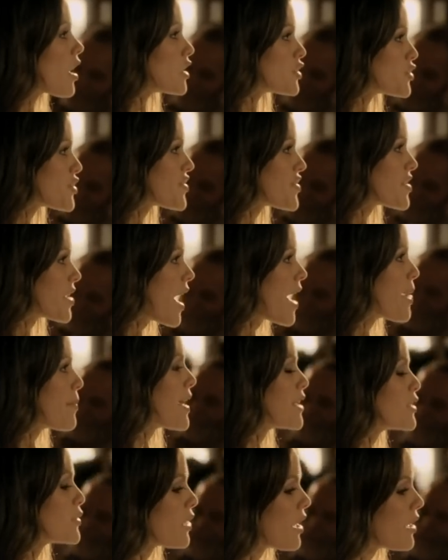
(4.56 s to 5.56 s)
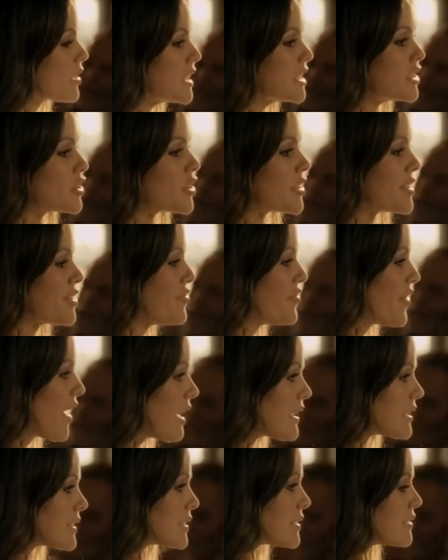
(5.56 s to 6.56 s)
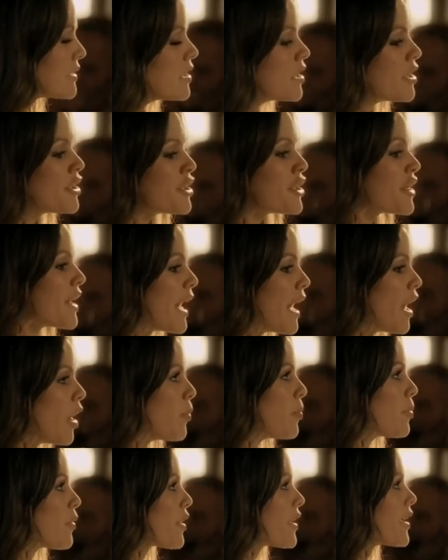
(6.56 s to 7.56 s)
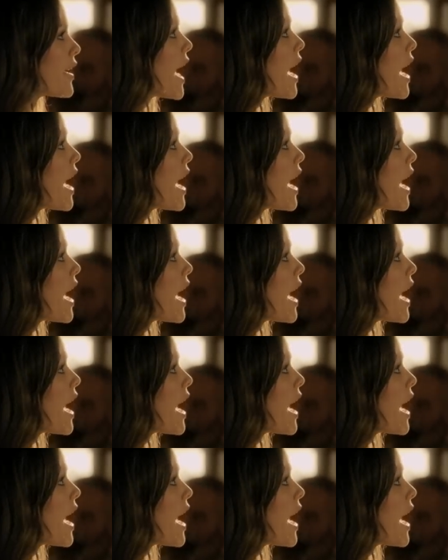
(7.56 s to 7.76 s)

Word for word: 400th time, I do not need your advice, your help,